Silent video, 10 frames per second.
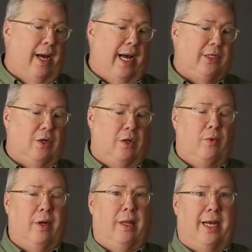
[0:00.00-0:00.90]
I started
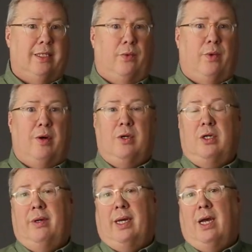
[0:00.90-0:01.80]
realizing we were
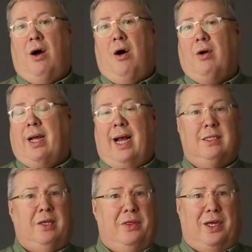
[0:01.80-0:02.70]
doing all
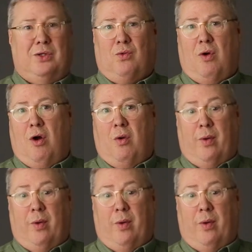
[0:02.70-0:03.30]
kinds of things wrong.